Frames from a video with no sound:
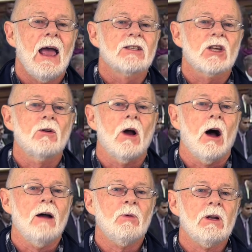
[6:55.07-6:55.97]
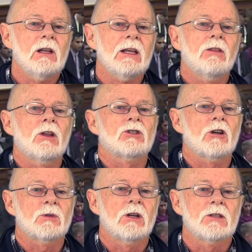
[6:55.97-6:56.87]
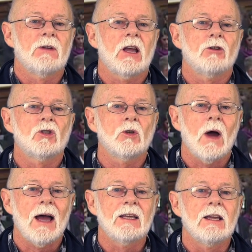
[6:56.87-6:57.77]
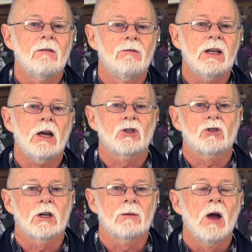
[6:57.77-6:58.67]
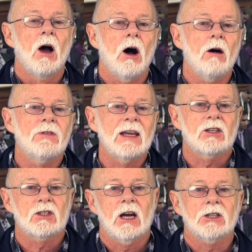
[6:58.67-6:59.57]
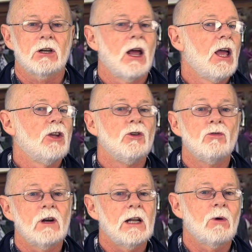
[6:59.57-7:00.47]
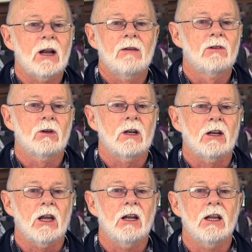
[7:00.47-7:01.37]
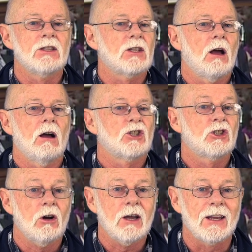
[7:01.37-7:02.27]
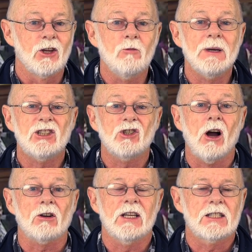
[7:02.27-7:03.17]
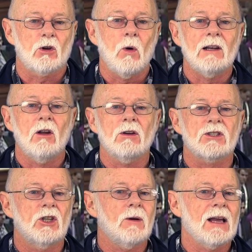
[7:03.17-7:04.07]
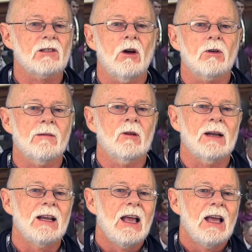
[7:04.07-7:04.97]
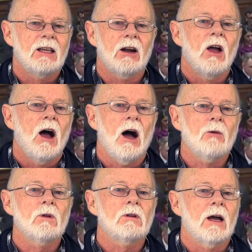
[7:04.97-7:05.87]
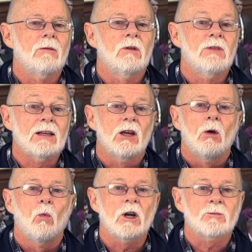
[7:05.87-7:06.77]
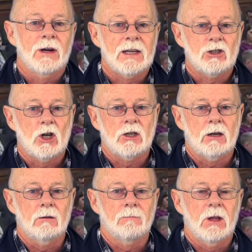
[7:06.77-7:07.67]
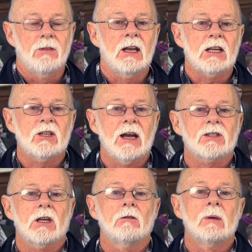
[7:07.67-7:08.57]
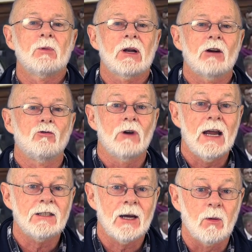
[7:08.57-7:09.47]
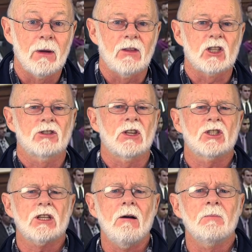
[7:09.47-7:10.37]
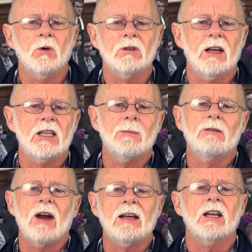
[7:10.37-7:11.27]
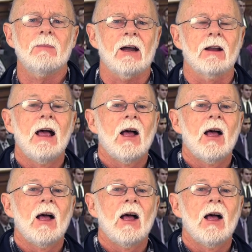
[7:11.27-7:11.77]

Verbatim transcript: So I put a link in the description of this video to a video stream of that discussion. You really want to have a look at it. It is shocking. You'll be shocked. It's quite long. It's two hours long or something. But, you know, I will, uh, in fact, watch my XJet channel. And the next day or so I'll be putting a rant up about this because it's so important. It needs to be ranted about.